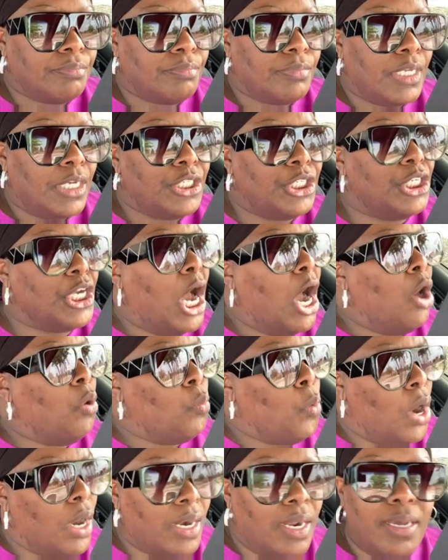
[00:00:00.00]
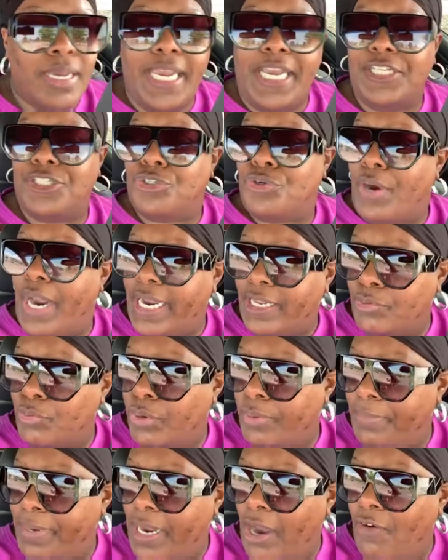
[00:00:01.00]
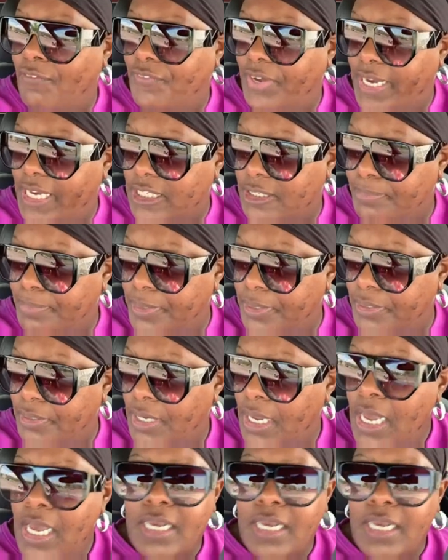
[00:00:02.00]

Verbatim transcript: You don't want to interact with me on Facebook